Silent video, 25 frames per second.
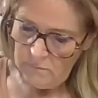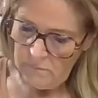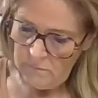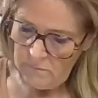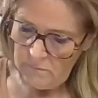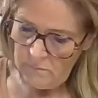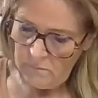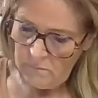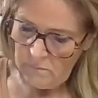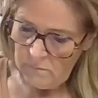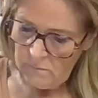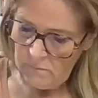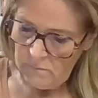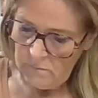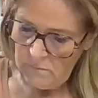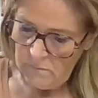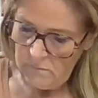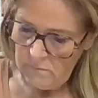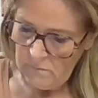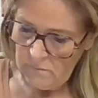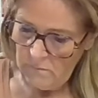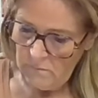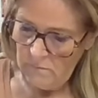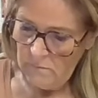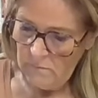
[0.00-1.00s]

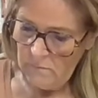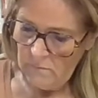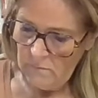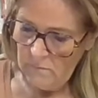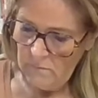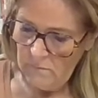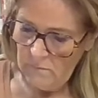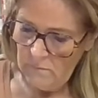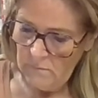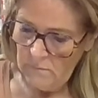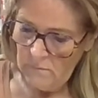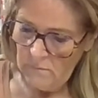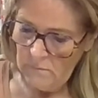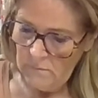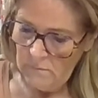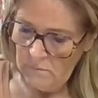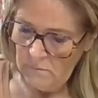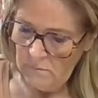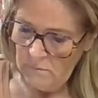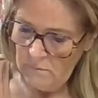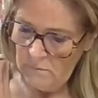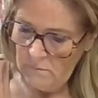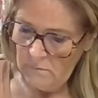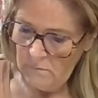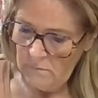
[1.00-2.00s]

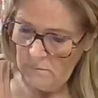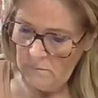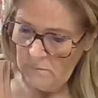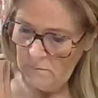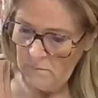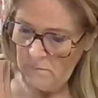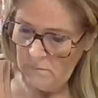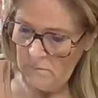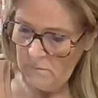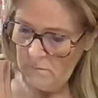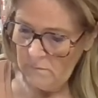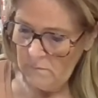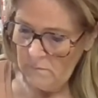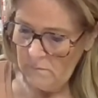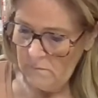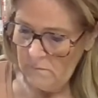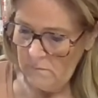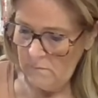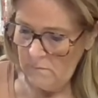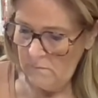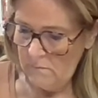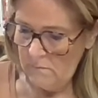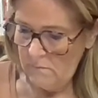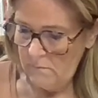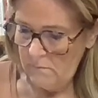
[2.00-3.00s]

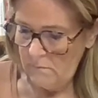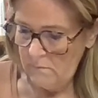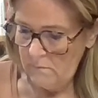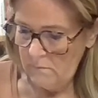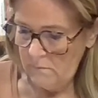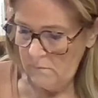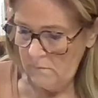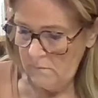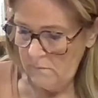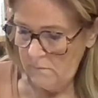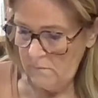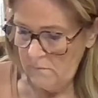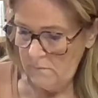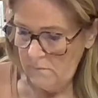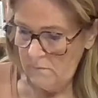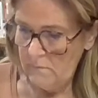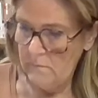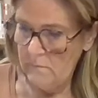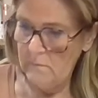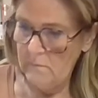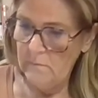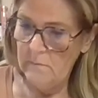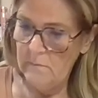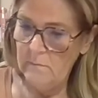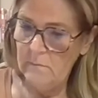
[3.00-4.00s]

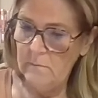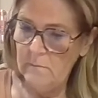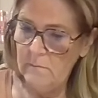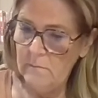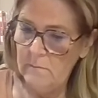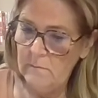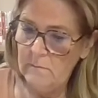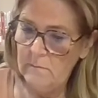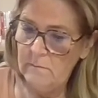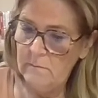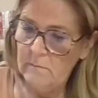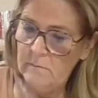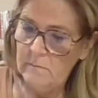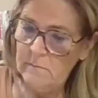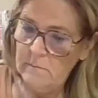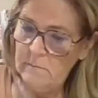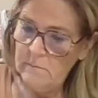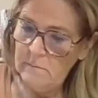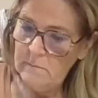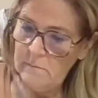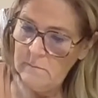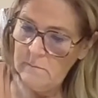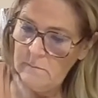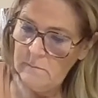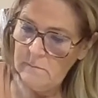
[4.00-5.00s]

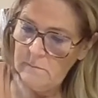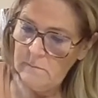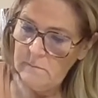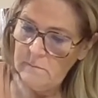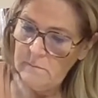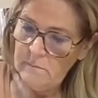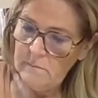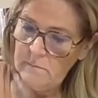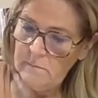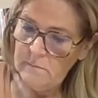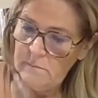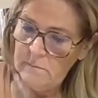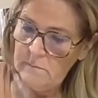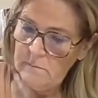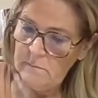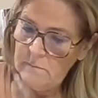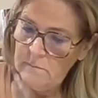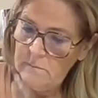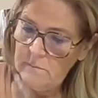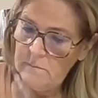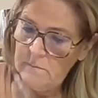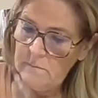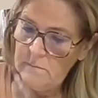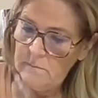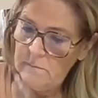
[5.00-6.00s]

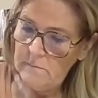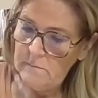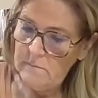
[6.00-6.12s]
No words are spoken by the person on screen.